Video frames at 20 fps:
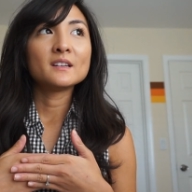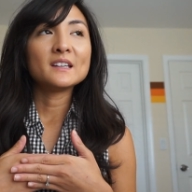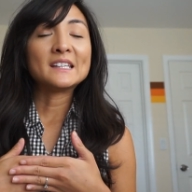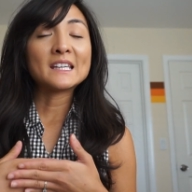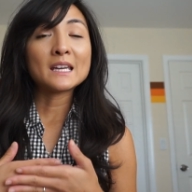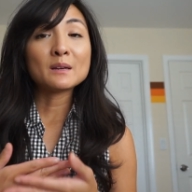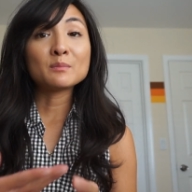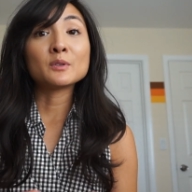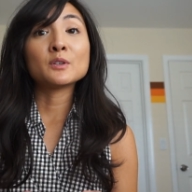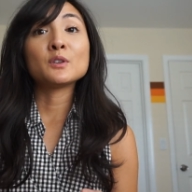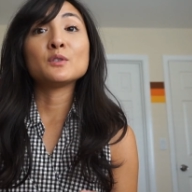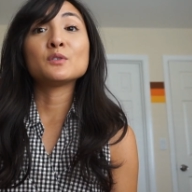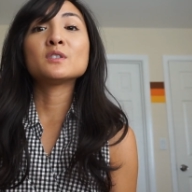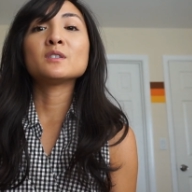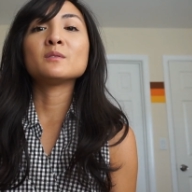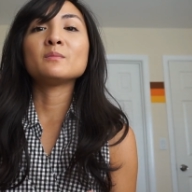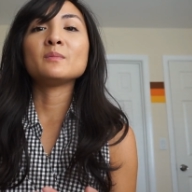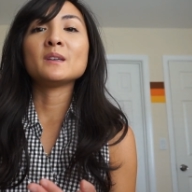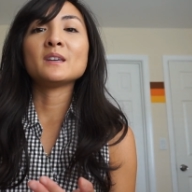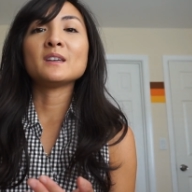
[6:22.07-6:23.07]
enable you
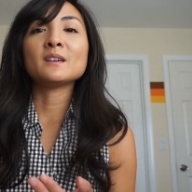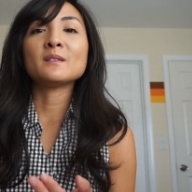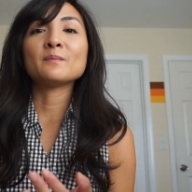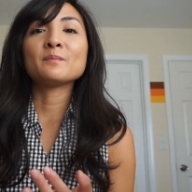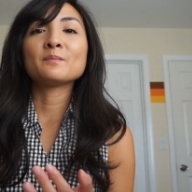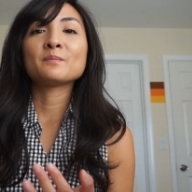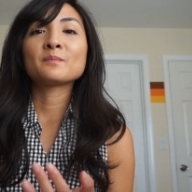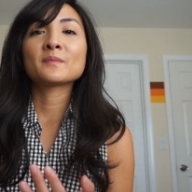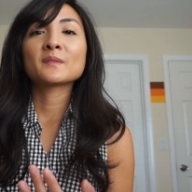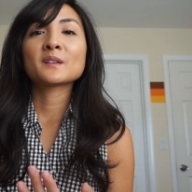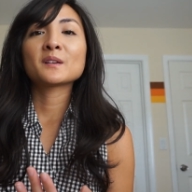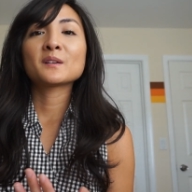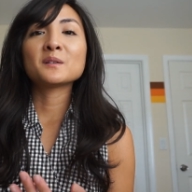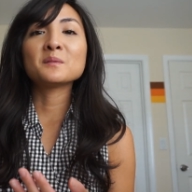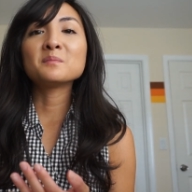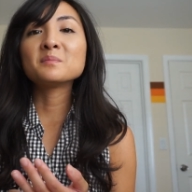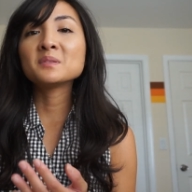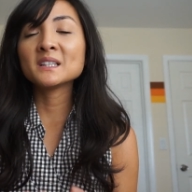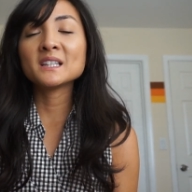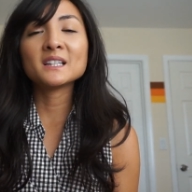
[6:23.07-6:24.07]
to be
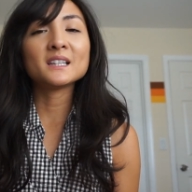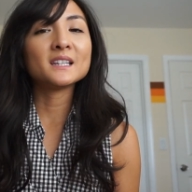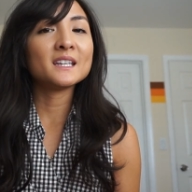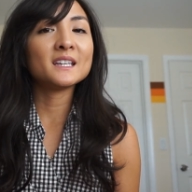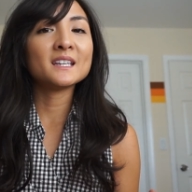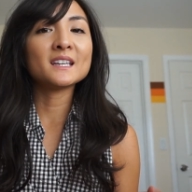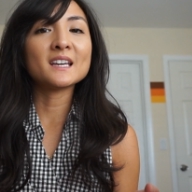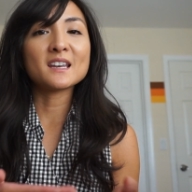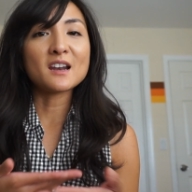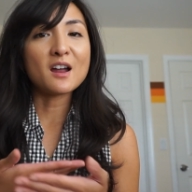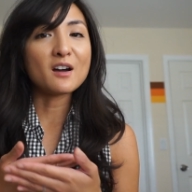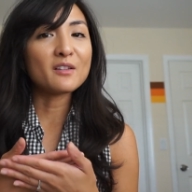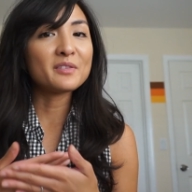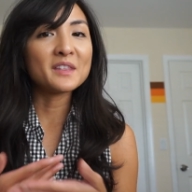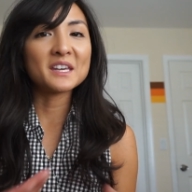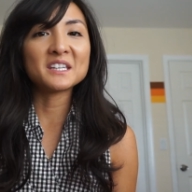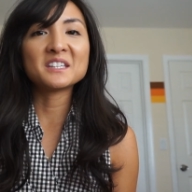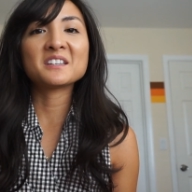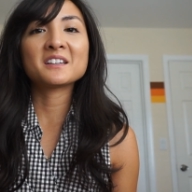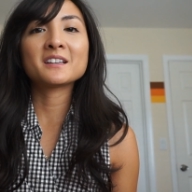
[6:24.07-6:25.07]
completely and
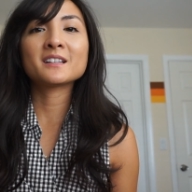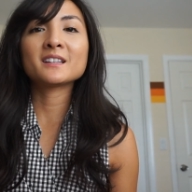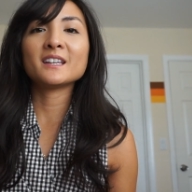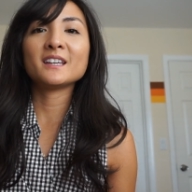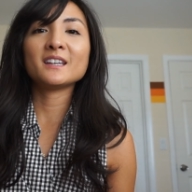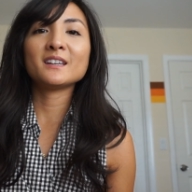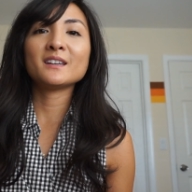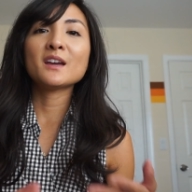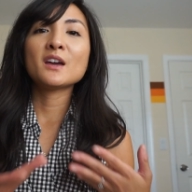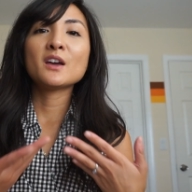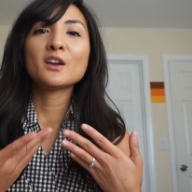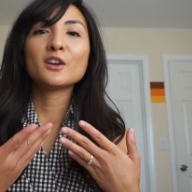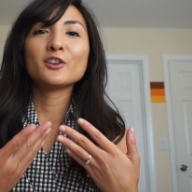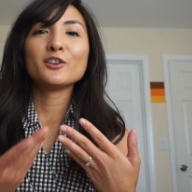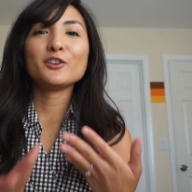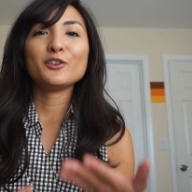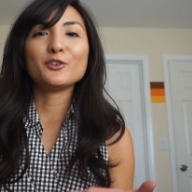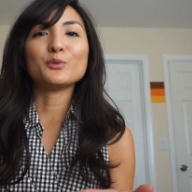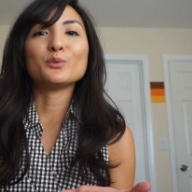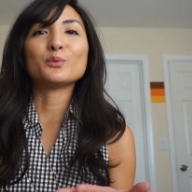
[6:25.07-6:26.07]
authentically
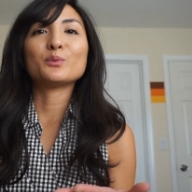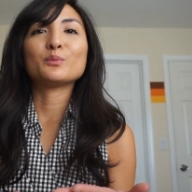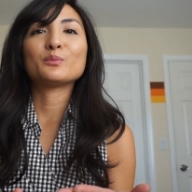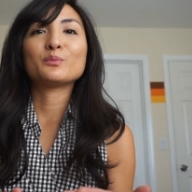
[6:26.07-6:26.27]
you.